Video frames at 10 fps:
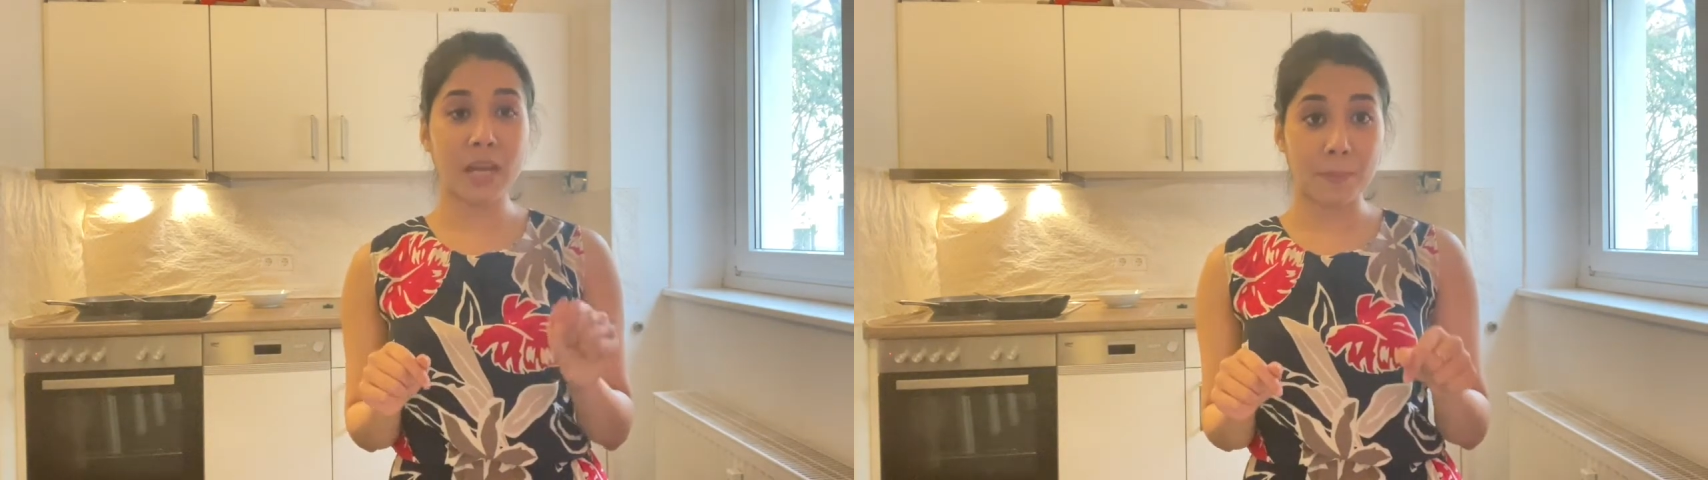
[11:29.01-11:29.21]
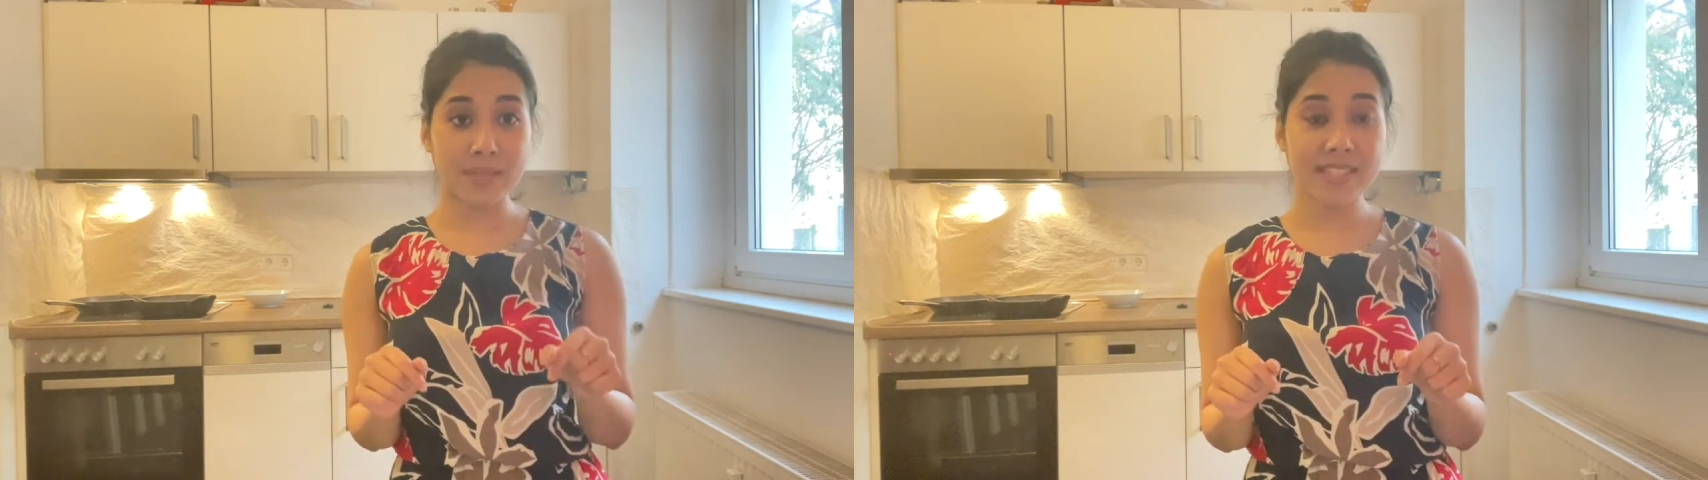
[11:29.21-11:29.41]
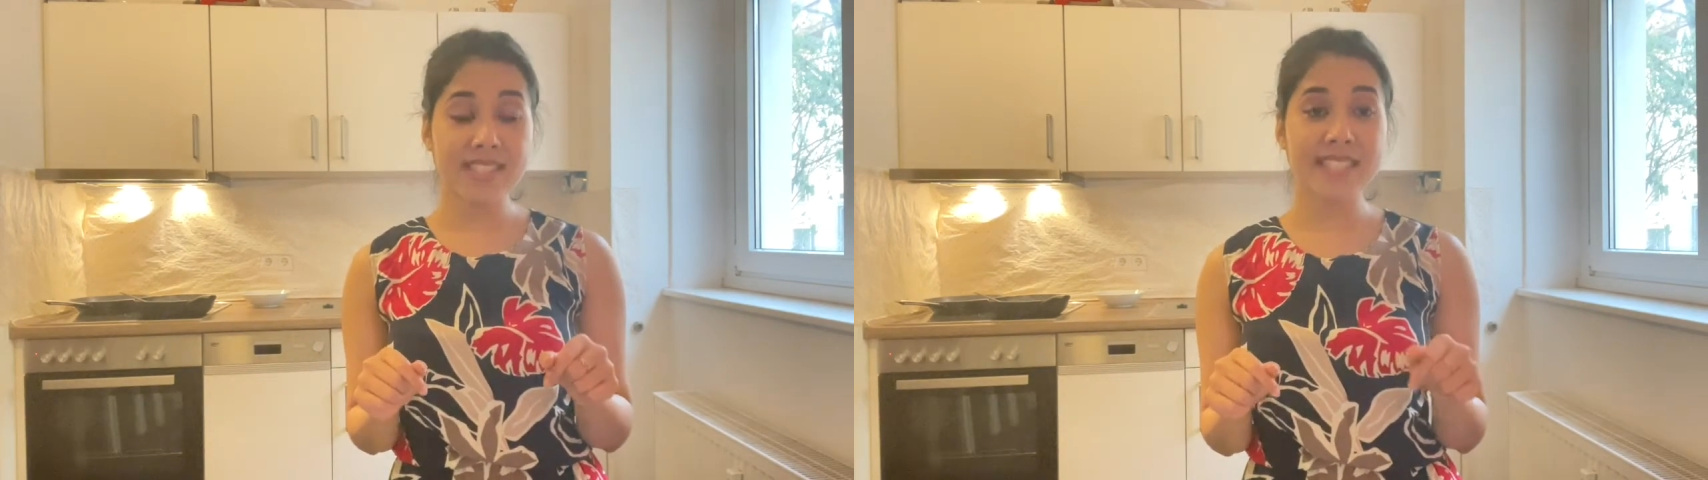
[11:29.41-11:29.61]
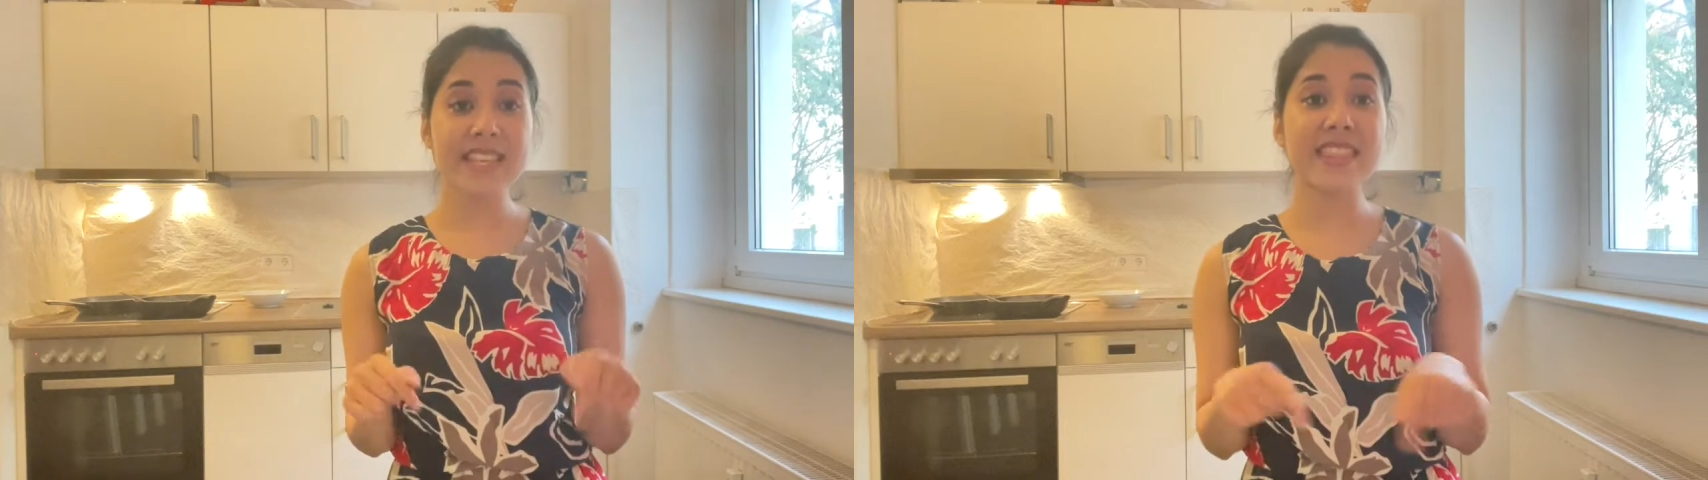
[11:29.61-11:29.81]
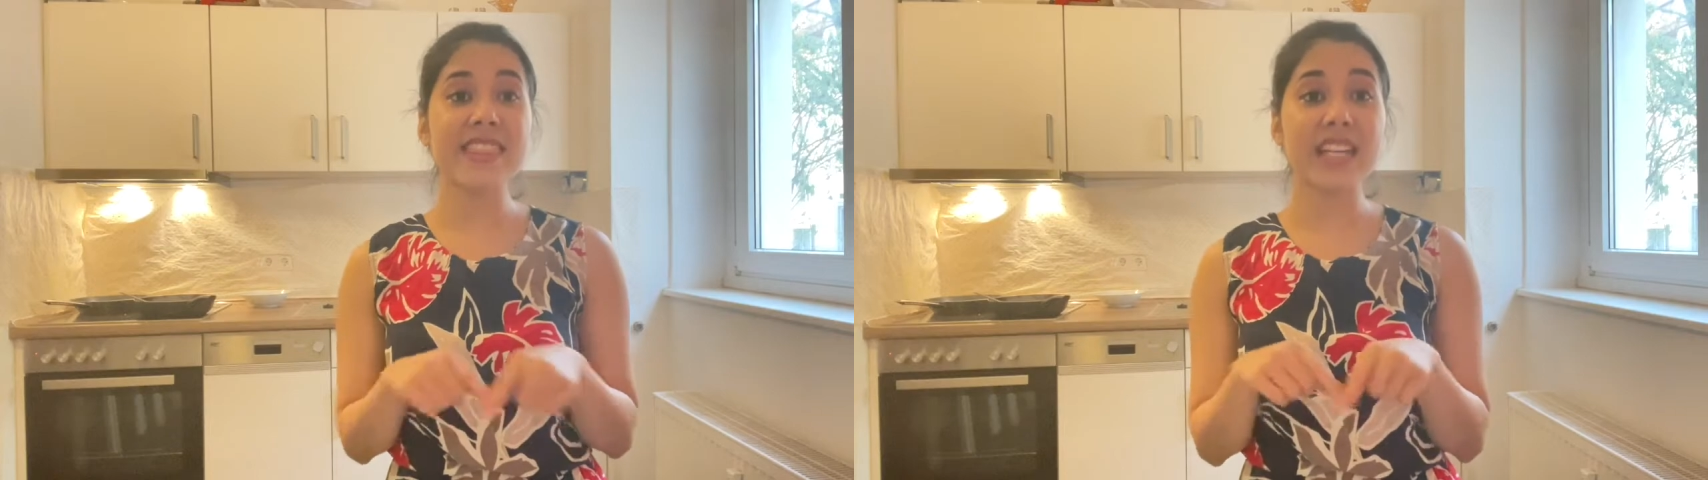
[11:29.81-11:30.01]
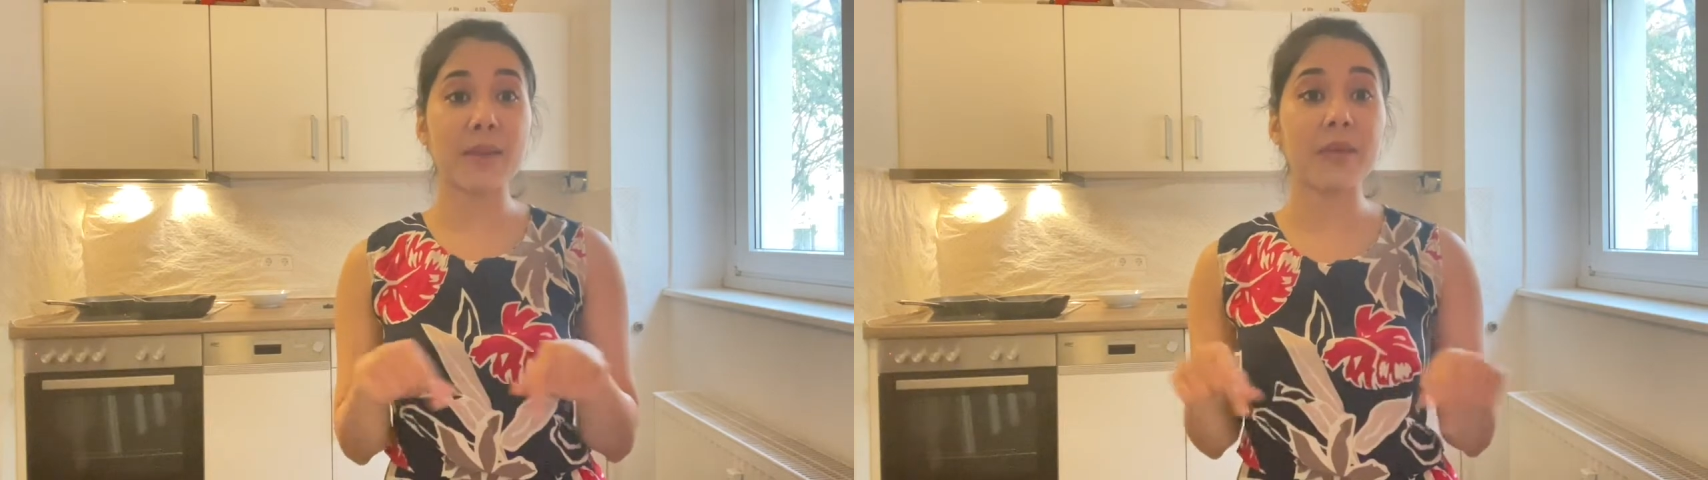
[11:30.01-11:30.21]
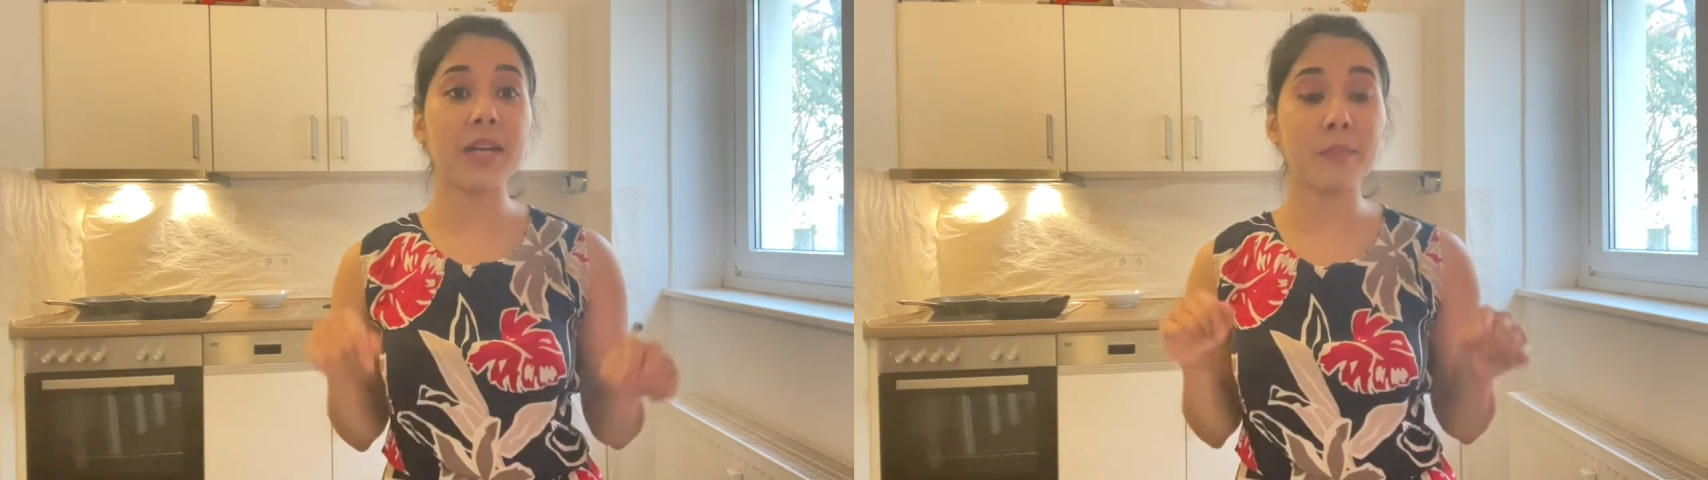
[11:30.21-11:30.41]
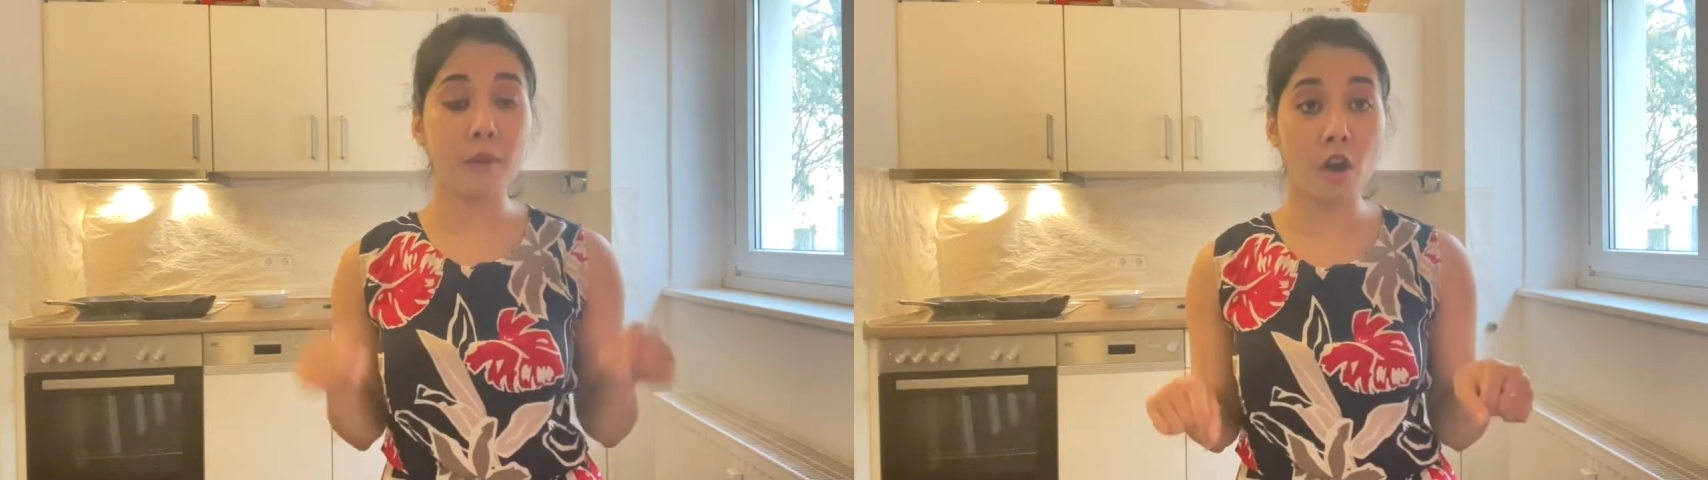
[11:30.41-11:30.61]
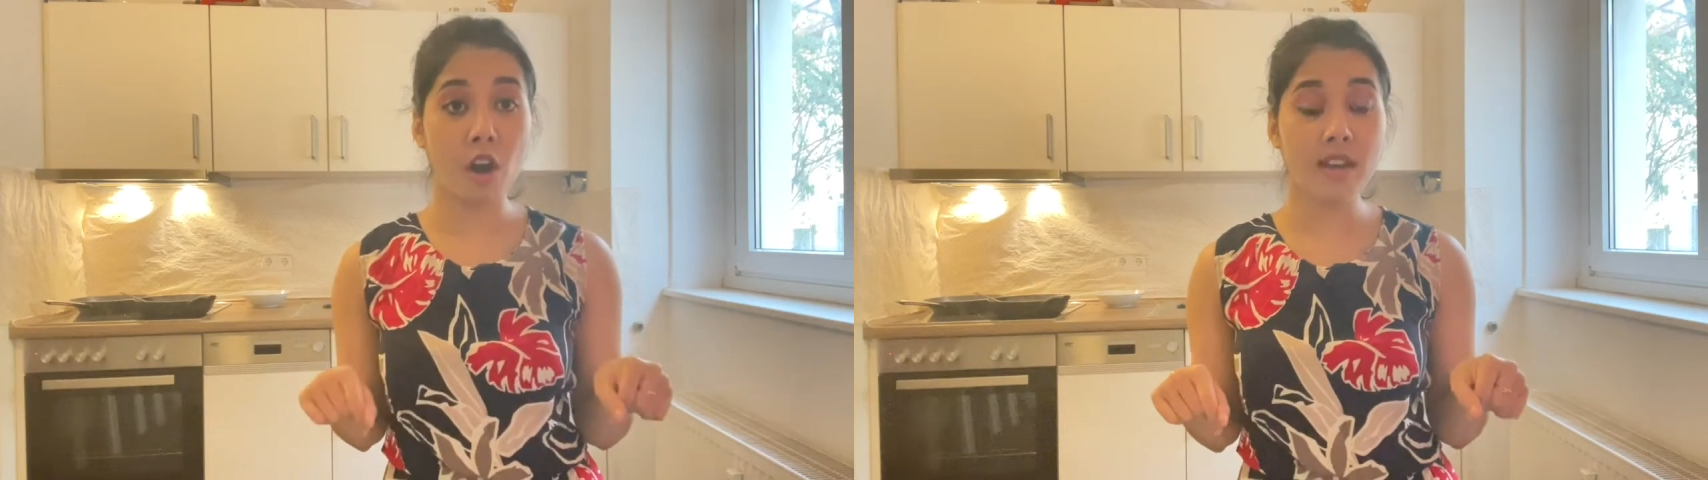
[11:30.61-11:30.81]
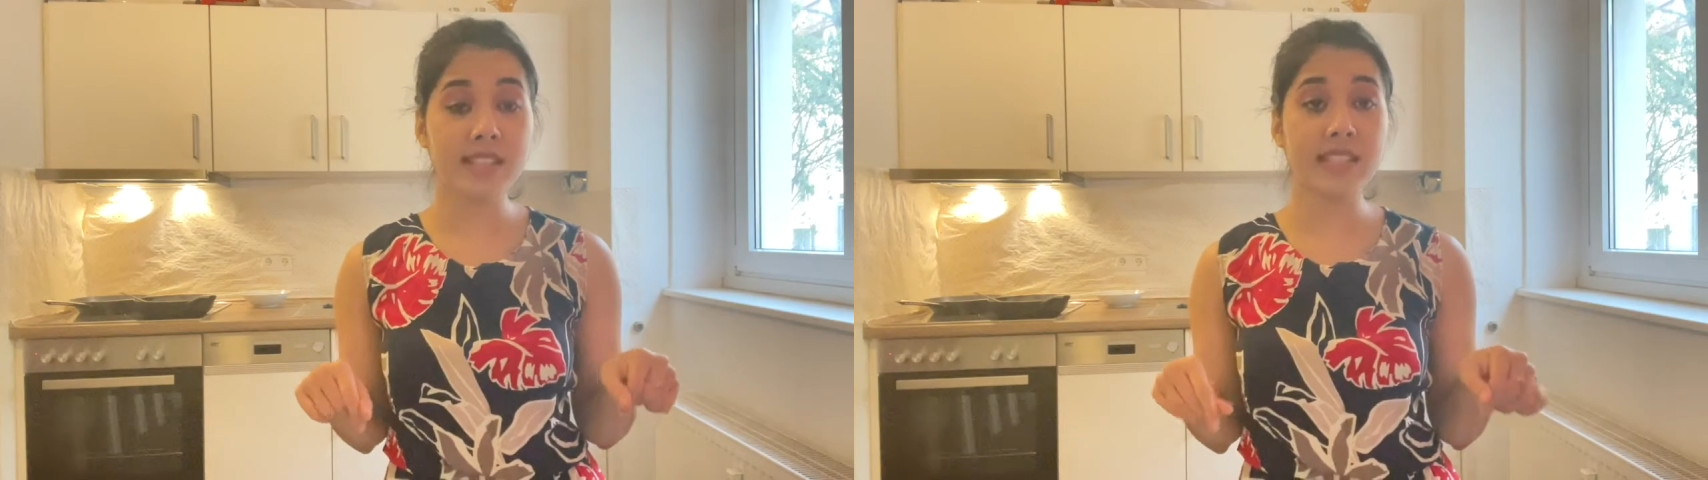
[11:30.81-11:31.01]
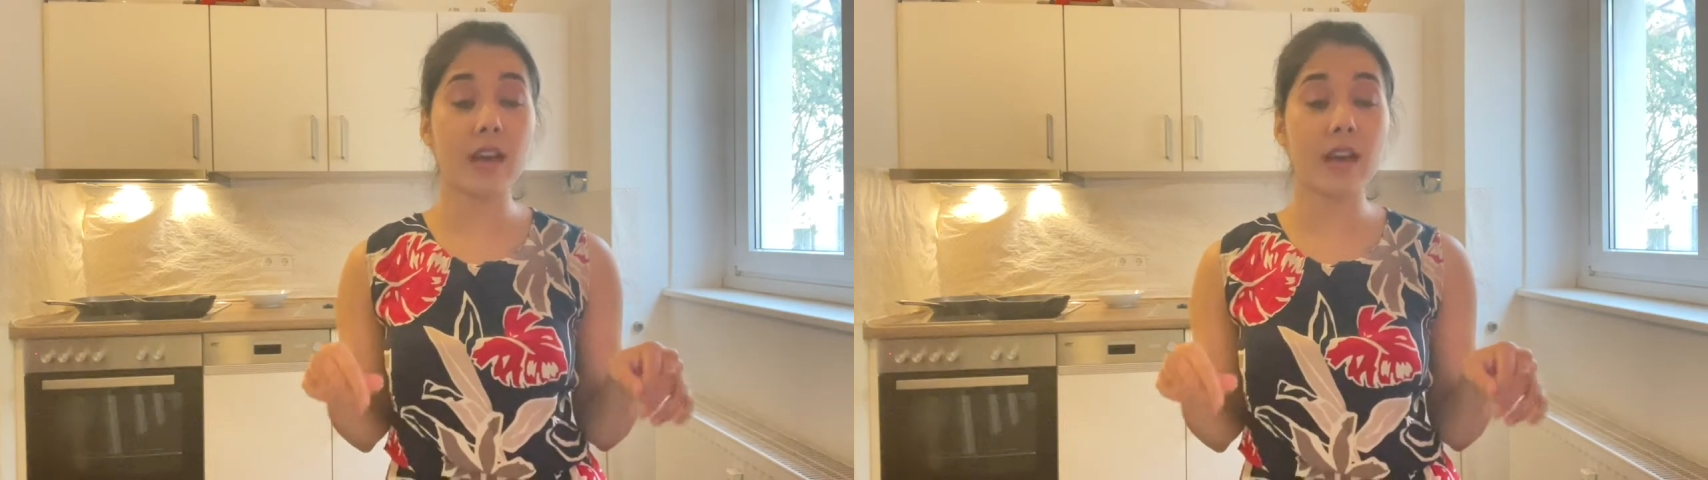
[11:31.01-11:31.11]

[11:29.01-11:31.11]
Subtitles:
comments in the comment box.